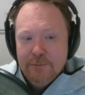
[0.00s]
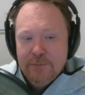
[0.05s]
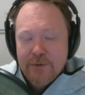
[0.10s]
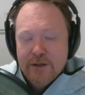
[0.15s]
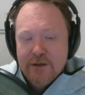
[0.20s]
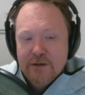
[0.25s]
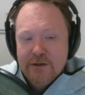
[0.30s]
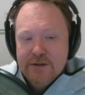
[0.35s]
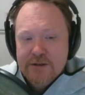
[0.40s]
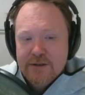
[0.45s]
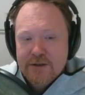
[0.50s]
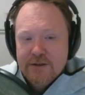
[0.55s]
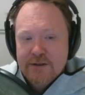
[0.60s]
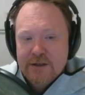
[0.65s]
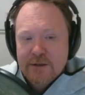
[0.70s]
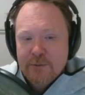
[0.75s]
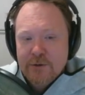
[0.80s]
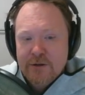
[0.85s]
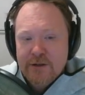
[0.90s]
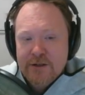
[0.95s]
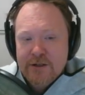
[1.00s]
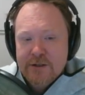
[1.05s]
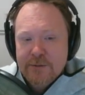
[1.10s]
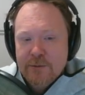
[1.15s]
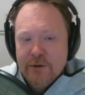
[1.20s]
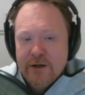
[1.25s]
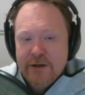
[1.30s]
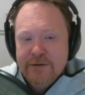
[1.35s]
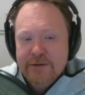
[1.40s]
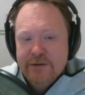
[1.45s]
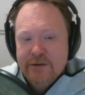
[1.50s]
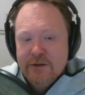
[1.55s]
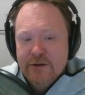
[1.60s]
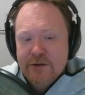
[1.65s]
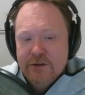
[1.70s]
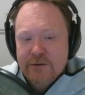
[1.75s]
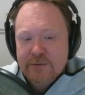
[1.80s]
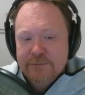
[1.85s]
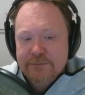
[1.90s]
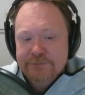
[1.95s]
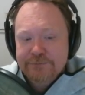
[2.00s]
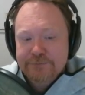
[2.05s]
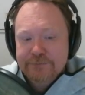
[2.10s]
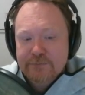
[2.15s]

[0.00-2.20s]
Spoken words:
Because someone is a brain surgeon,